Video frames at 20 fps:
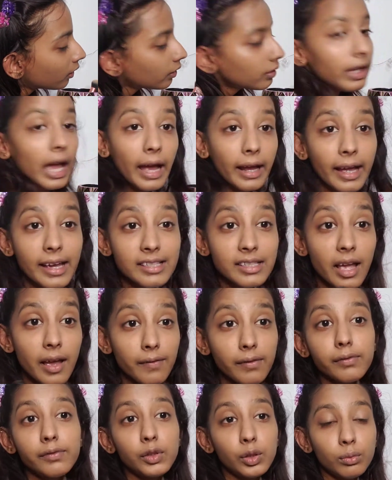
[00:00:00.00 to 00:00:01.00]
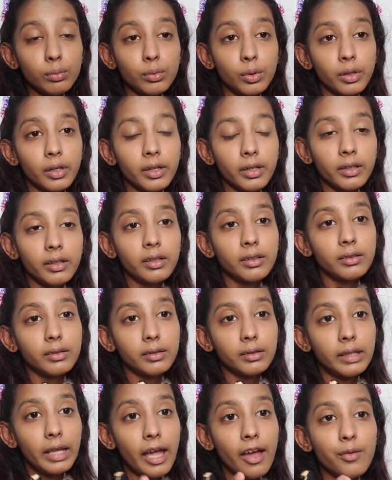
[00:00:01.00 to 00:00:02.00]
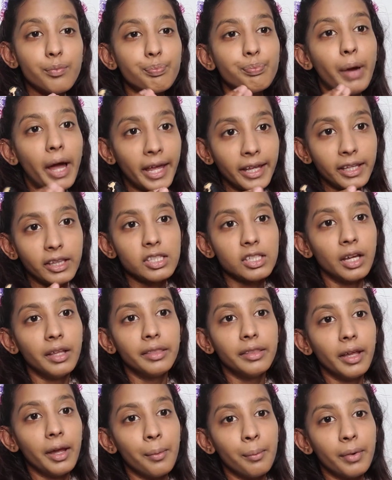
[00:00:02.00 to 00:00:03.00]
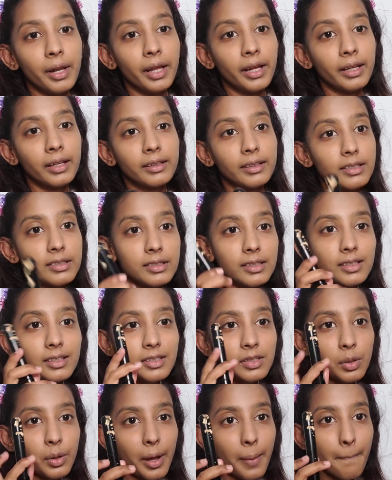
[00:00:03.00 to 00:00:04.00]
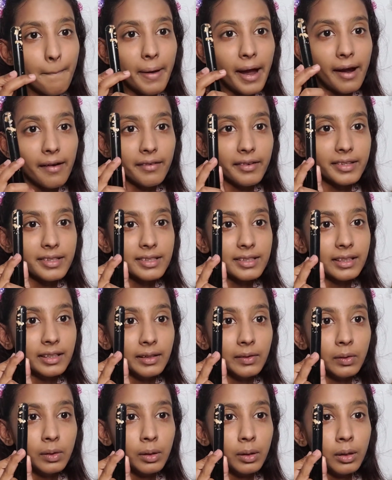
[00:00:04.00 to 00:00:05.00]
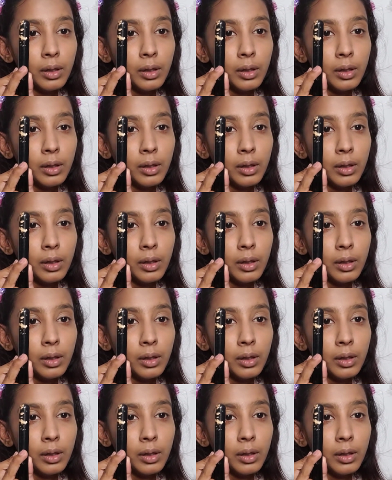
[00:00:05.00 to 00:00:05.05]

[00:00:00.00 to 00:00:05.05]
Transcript: Yeah, guys, I have a few more. They have bites on them. Like, this is so embarrassing.